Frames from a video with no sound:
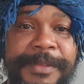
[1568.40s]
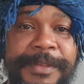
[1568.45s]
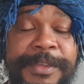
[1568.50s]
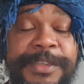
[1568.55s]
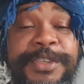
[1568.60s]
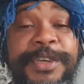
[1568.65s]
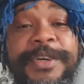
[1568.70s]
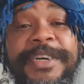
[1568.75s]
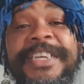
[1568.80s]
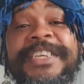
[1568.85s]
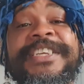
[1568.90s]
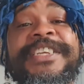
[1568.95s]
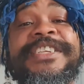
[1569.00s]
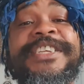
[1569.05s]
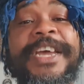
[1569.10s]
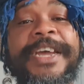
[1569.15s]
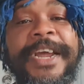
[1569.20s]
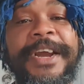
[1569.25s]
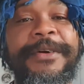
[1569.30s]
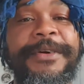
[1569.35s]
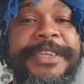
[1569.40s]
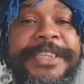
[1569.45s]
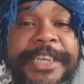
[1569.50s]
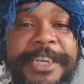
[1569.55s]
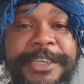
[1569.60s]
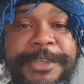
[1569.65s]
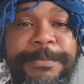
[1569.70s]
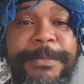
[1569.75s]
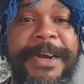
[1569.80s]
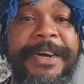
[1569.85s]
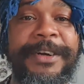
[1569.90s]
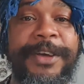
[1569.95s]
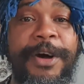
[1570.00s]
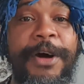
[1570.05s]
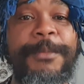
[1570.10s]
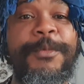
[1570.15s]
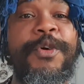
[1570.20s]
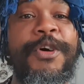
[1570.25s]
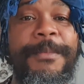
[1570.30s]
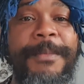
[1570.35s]
So this is your heritage, man.
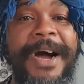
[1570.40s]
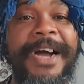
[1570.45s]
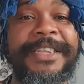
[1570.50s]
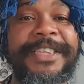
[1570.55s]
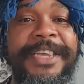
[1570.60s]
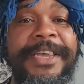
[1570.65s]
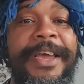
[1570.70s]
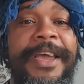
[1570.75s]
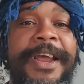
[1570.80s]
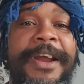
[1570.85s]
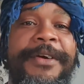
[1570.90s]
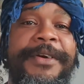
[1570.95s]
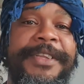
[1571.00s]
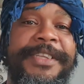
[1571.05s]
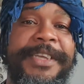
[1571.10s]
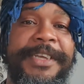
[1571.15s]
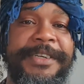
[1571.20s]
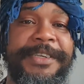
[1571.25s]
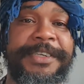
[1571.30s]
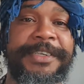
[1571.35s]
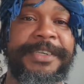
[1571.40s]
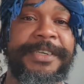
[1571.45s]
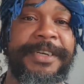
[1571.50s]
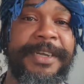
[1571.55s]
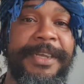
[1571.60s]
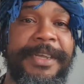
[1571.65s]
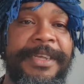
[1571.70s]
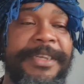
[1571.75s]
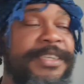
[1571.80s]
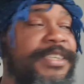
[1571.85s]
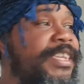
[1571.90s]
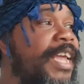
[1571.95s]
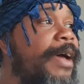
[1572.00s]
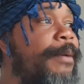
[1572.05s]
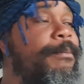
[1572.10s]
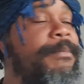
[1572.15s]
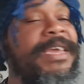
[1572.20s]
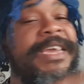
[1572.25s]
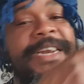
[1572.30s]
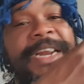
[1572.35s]
Come home back to your heritage.
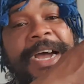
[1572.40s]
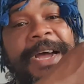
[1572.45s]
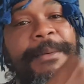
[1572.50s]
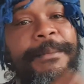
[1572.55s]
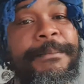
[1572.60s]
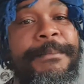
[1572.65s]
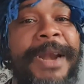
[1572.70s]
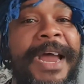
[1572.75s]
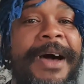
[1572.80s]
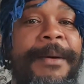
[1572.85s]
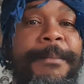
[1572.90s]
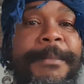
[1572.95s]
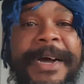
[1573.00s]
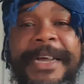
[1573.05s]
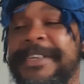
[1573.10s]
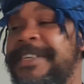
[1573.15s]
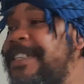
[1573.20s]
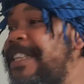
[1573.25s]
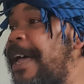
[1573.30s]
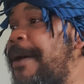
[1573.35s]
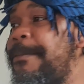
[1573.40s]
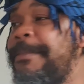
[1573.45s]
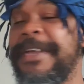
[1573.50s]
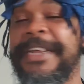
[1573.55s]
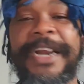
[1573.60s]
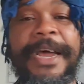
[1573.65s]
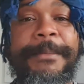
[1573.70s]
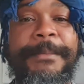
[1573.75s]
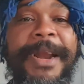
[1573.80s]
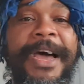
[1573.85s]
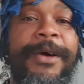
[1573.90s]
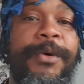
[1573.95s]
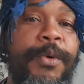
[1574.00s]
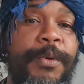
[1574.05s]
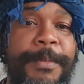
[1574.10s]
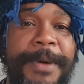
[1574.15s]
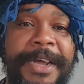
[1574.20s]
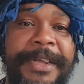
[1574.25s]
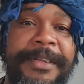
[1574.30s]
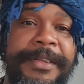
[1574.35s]
Stop being a black man, stop being a black
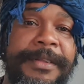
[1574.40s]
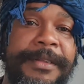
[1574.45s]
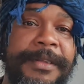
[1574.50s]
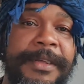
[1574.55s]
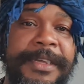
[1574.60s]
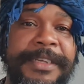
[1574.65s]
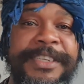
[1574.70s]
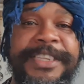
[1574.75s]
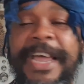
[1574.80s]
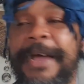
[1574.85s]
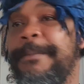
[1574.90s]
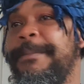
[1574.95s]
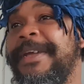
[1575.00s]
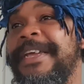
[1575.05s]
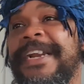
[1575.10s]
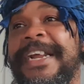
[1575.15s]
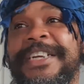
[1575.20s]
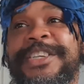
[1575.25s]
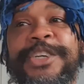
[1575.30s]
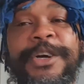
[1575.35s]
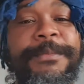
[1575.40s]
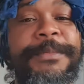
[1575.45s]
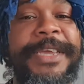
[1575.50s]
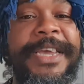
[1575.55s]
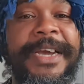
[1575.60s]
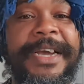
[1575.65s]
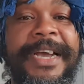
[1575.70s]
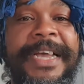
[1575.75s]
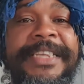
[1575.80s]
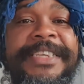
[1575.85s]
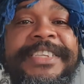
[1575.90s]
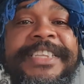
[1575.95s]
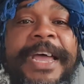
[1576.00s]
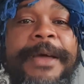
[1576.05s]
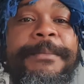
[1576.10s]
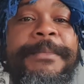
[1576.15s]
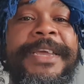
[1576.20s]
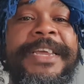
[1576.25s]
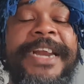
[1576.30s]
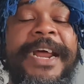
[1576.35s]
woman, stop being a Jamaican,
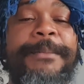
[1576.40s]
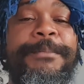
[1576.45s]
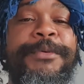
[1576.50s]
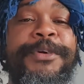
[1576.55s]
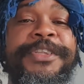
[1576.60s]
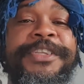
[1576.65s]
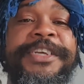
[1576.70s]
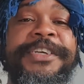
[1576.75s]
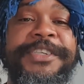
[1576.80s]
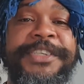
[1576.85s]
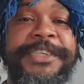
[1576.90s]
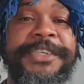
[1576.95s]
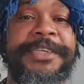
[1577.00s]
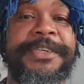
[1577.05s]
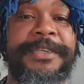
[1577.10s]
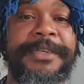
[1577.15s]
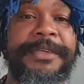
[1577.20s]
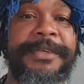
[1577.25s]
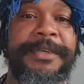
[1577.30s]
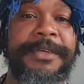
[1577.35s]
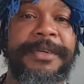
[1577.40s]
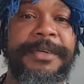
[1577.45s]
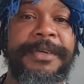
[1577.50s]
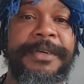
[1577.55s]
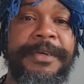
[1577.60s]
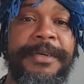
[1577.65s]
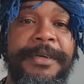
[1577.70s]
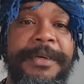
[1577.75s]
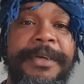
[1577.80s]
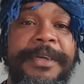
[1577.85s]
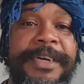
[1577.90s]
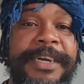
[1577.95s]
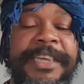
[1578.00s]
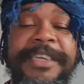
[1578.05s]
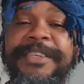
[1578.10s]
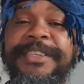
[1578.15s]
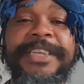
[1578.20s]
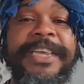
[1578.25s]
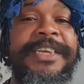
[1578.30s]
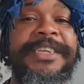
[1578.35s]
stop being a British.
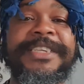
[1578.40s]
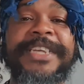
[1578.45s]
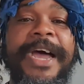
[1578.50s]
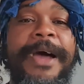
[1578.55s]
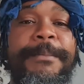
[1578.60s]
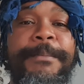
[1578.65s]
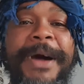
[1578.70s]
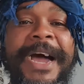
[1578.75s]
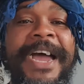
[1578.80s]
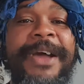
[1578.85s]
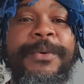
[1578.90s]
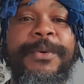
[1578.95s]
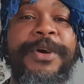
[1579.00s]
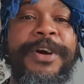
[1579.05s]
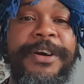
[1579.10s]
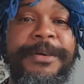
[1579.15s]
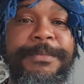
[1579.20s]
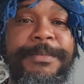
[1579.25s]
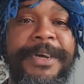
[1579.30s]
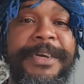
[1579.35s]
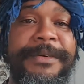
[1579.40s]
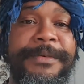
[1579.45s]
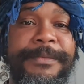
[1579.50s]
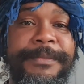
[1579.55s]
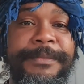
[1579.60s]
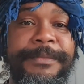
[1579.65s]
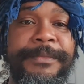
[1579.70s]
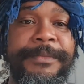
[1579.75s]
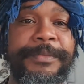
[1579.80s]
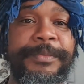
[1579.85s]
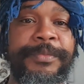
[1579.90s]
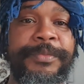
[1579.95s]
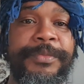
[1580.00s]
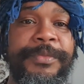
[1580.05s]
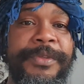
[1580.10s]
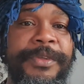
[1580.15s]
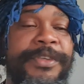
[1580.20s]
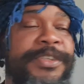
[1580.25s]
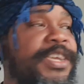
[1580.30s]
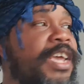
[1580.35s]
These things are by word man.
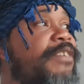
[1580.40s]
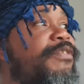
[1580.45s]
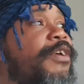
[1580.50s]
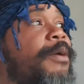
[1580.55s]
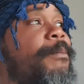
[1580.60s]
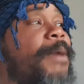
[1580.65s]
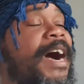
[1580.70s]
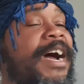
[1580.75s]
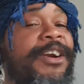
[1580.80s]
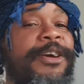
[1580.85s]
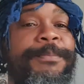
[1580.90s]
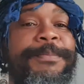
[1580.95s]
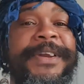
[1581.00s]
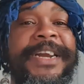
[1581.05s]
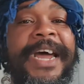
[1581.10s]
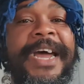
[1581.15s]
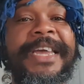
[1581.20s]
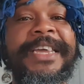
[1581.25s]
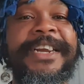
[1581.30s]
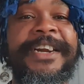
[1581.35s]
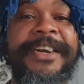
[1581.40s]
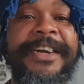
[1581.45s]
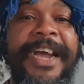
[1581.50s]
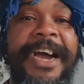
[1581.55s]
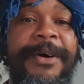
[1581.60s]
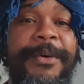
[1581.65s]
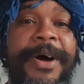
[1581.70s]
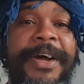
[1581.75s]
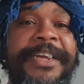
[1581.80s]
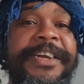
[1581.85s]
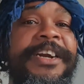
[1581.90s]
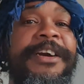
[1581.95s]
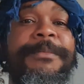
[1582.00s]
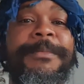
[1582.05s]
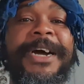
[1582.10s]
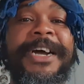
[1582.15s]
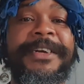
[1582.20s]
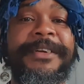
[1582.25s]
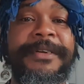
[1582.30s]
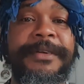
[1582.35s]
So if you're born up in a year, you're a year,
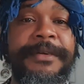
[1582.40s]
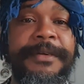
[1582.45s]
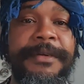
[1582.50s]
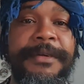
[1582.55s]
man.